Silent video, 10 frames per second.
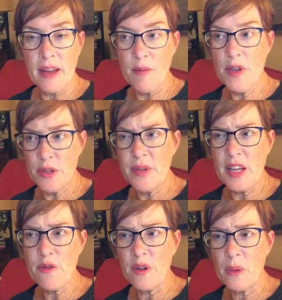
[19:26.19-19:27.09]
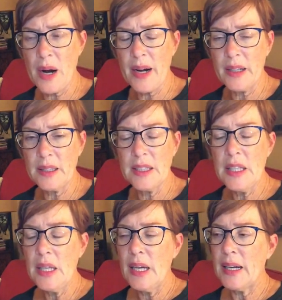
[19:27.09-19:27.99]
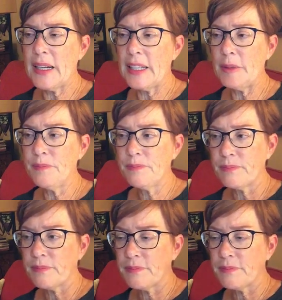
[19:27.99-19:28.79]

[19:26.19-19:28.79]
I've been doing that for a while. Um,